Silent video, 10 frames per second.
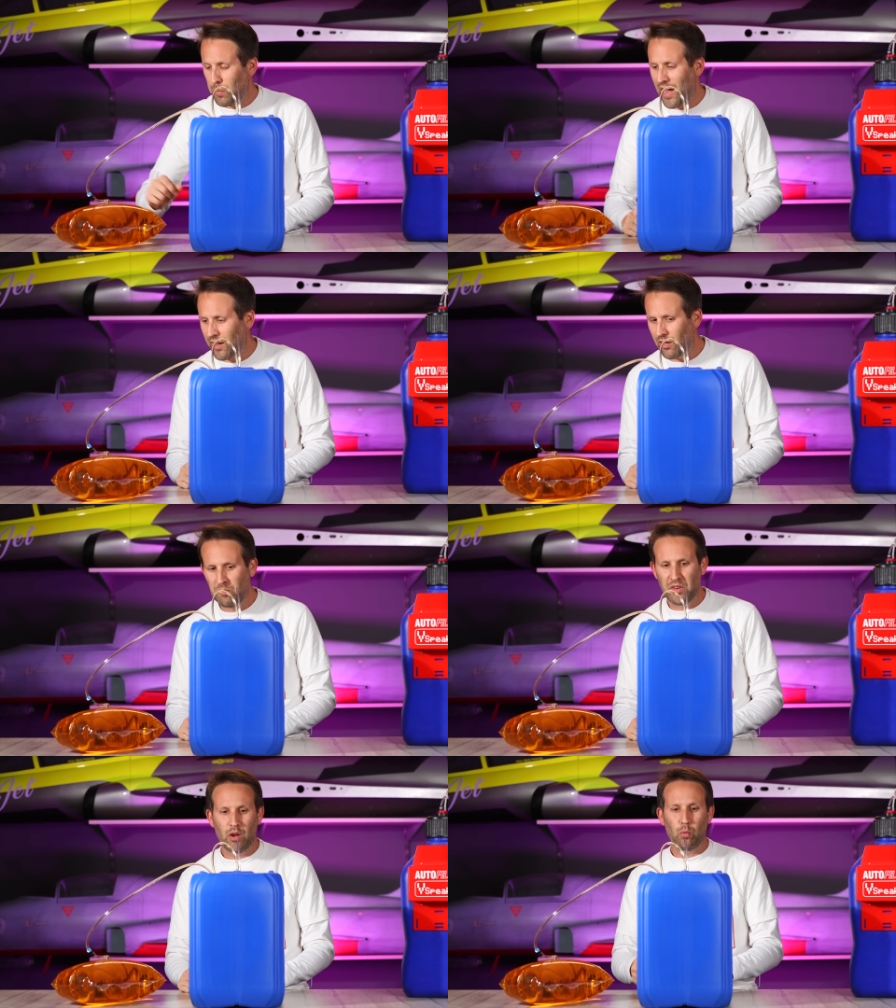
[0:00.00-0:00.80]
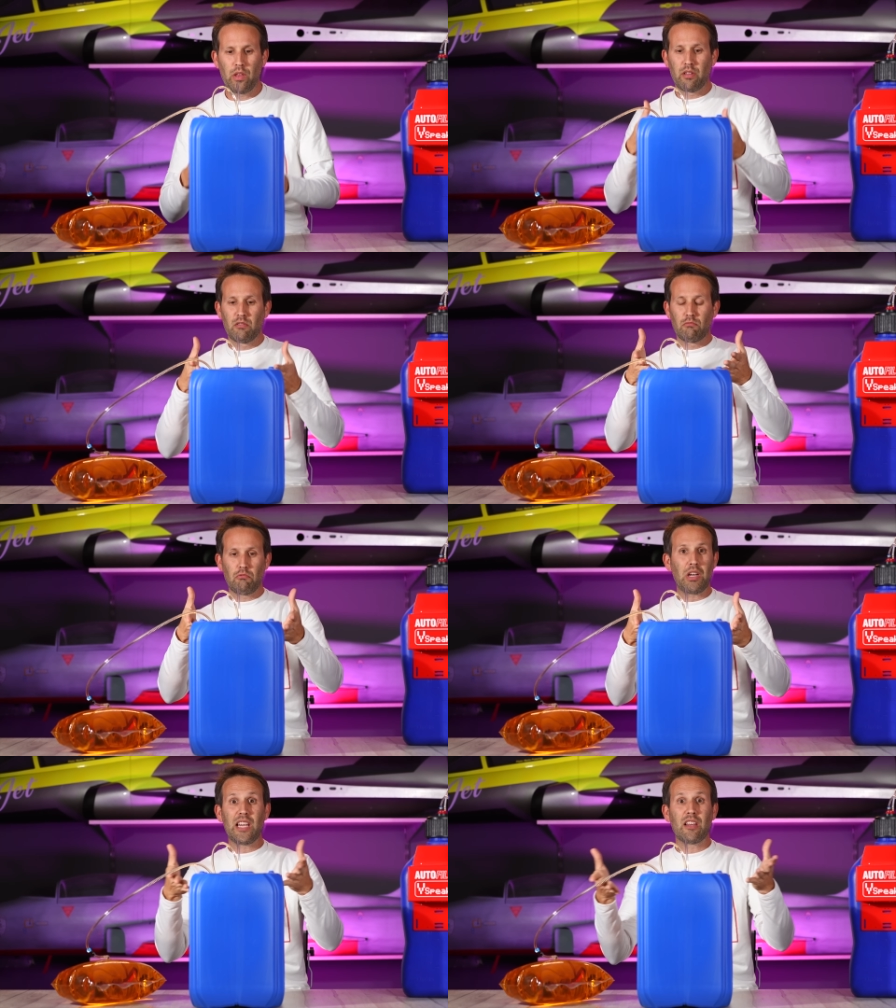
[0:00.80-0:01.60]
bag with
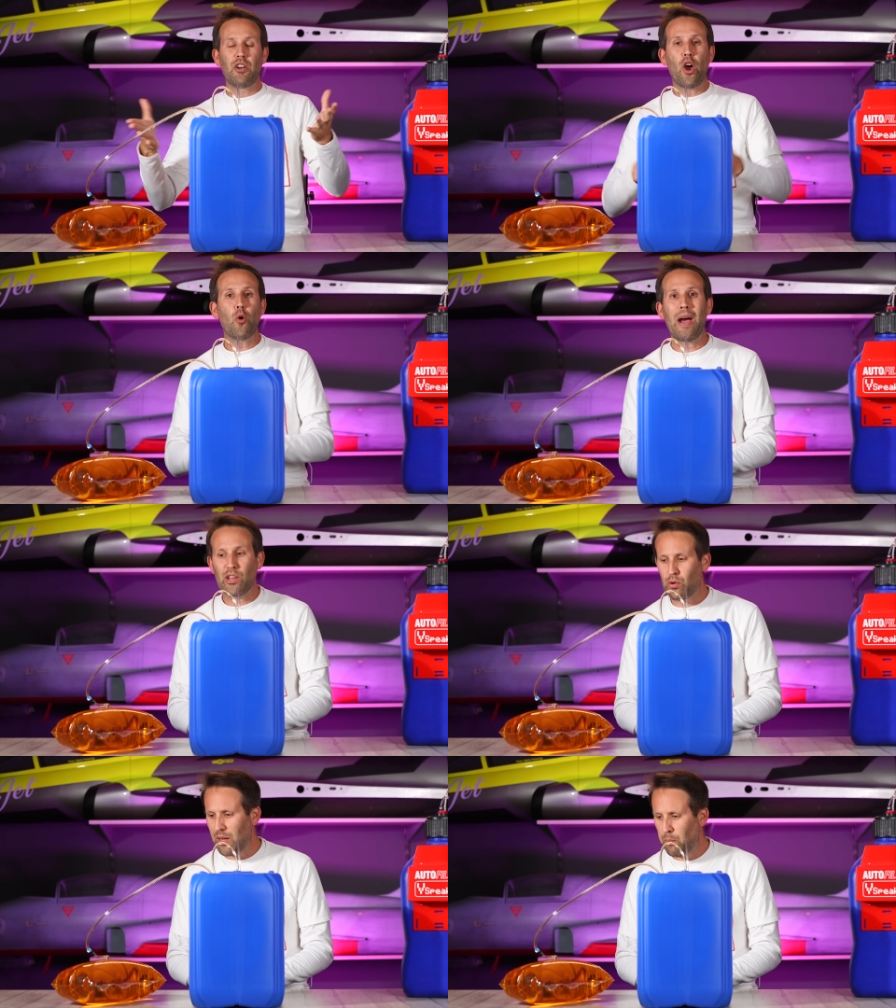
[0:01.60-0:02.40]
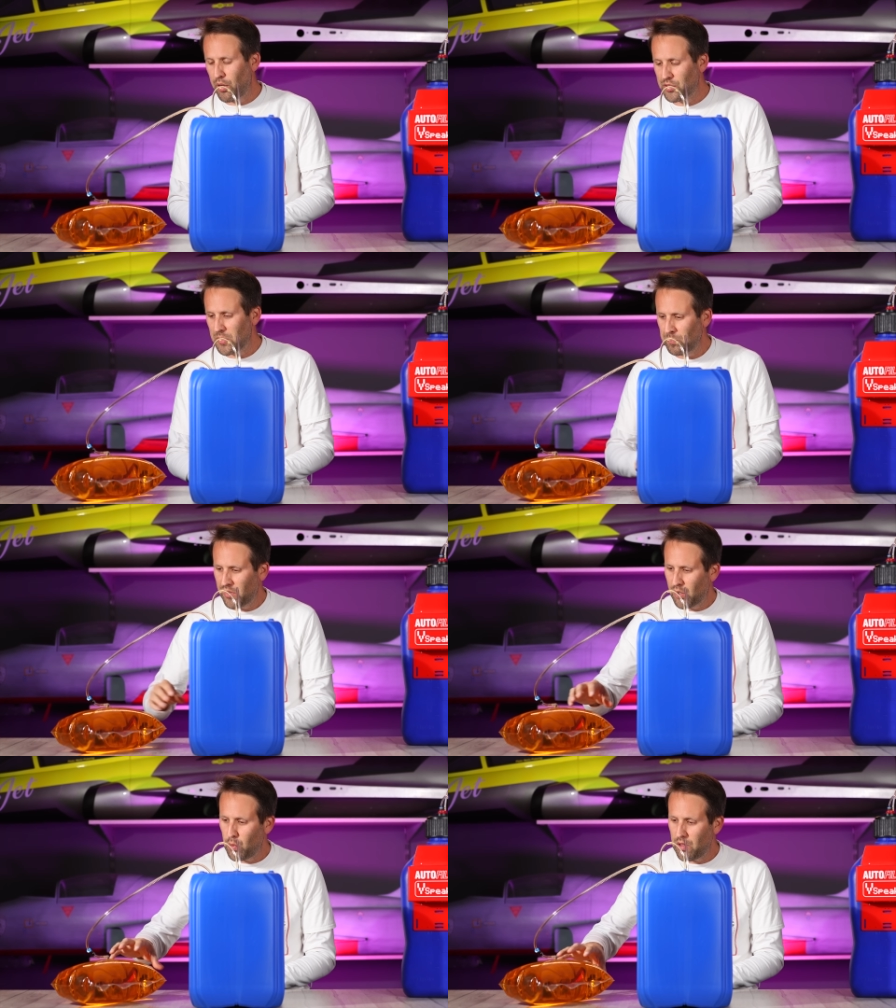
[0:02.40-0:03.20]
really no manual input,
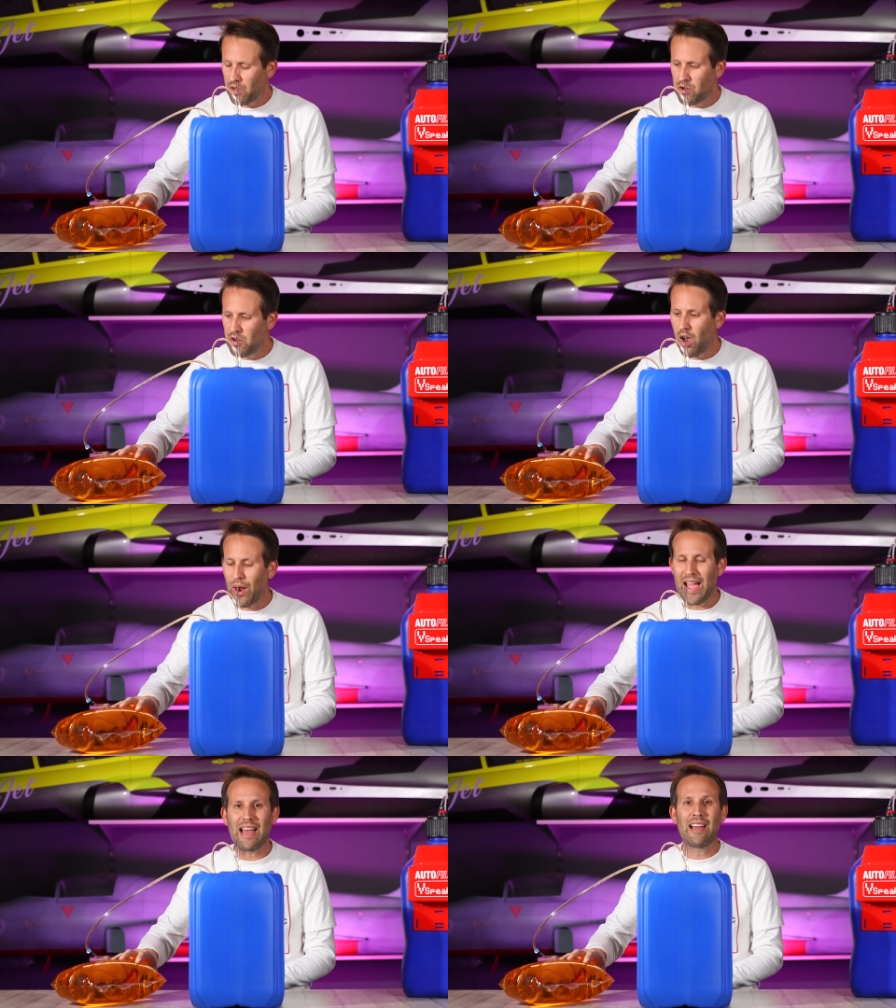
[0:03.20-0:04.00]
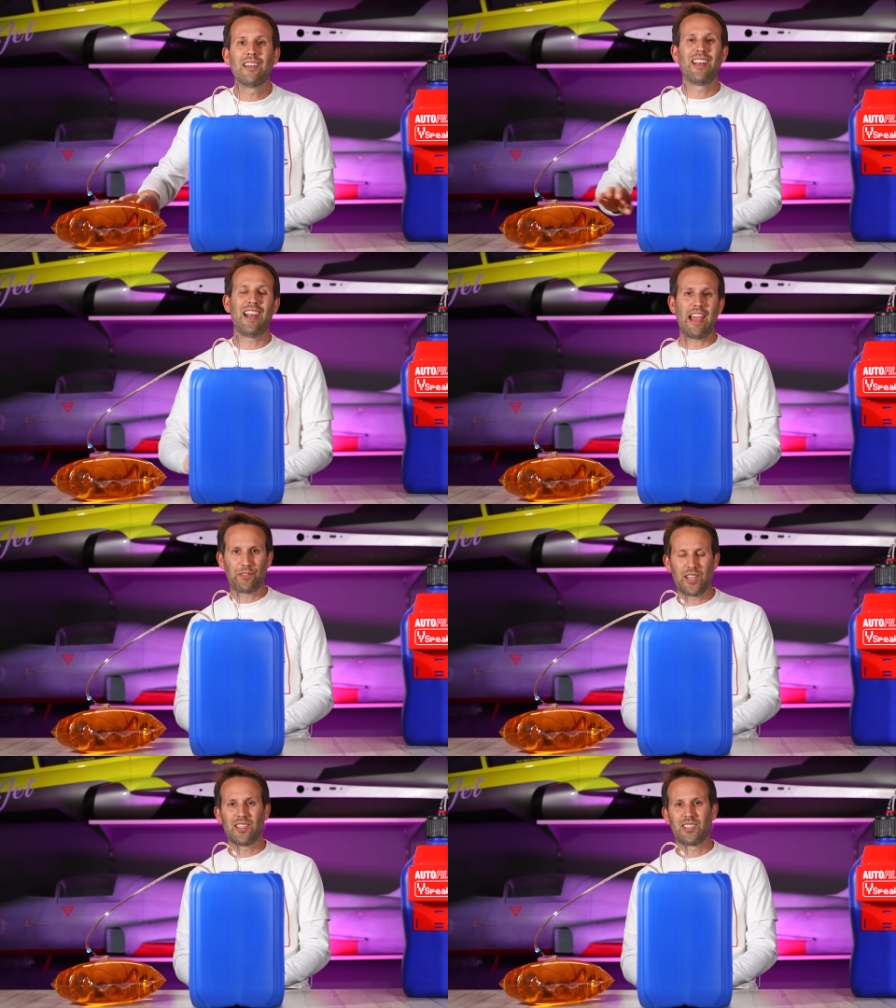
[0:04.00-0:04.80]
with no air
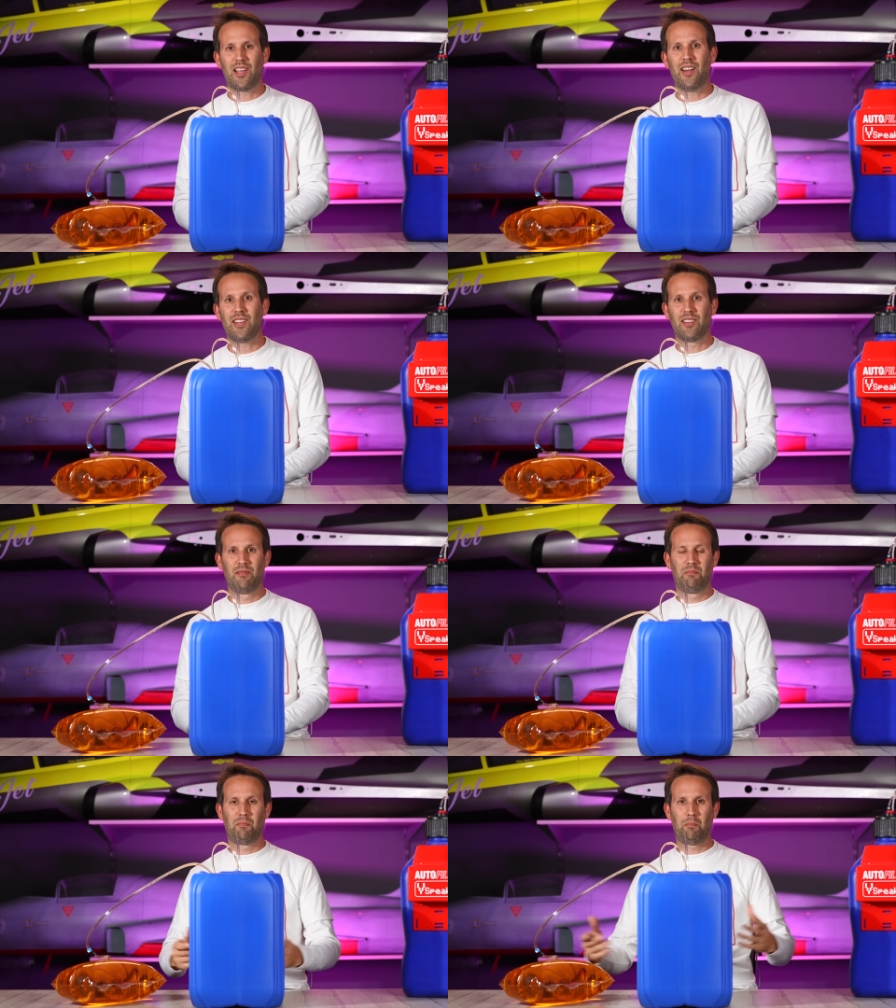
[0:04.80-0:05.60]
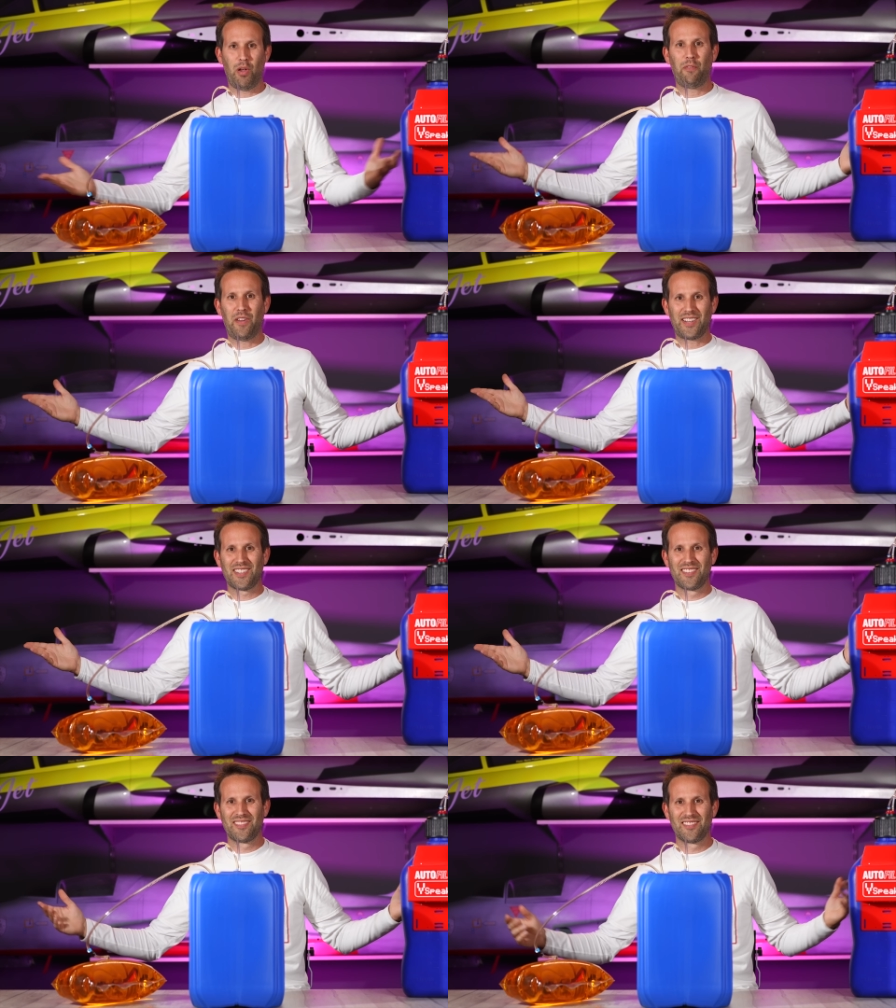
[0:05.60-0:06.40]
left inside. Perfect.